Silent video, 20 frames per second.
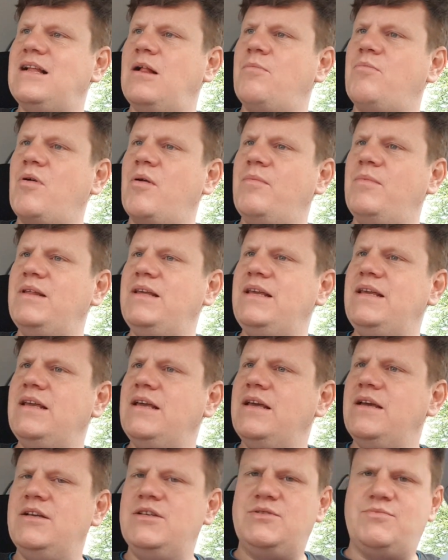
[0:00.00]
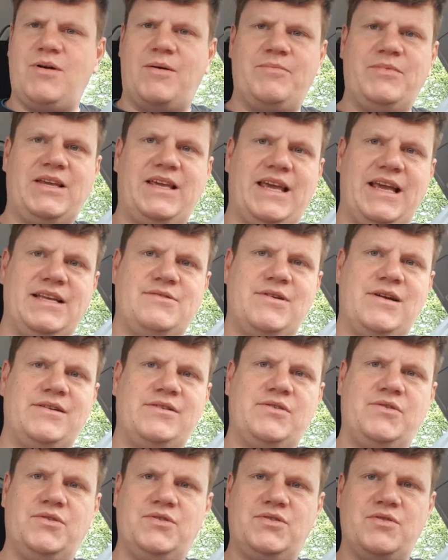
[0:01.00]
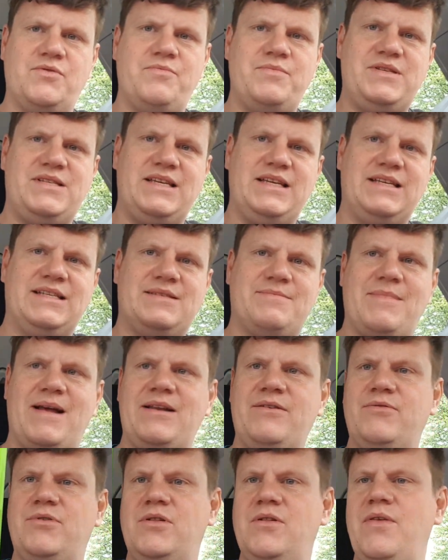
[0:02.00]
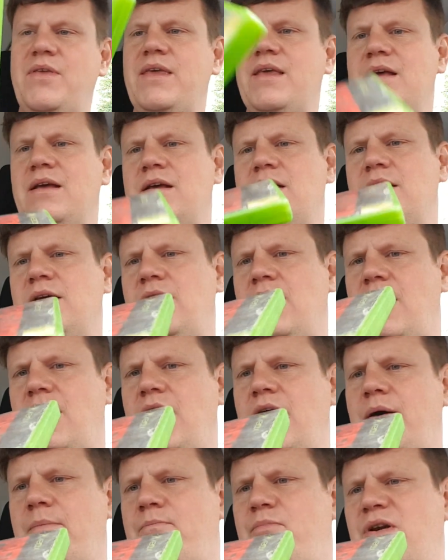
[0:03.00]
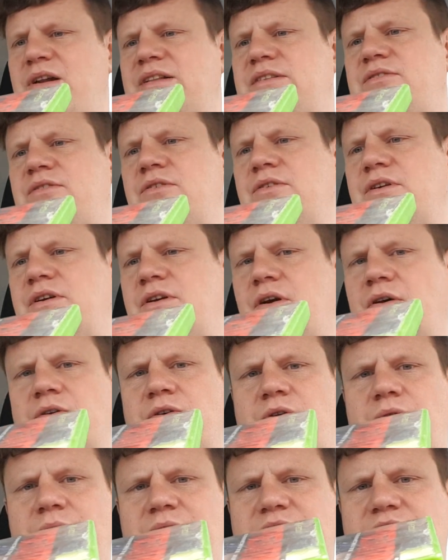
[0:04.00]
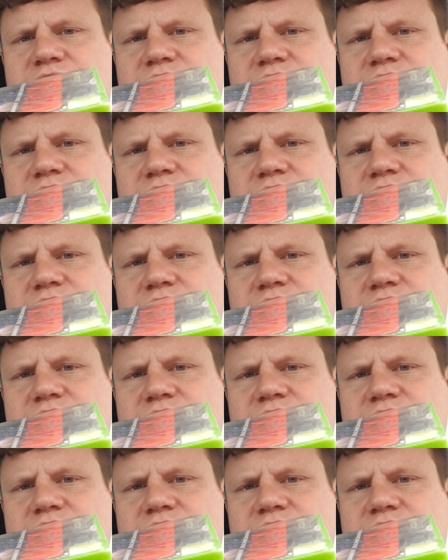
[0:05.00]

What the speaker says: I'll probably swap the case around, also missing its manual. Predator Concrete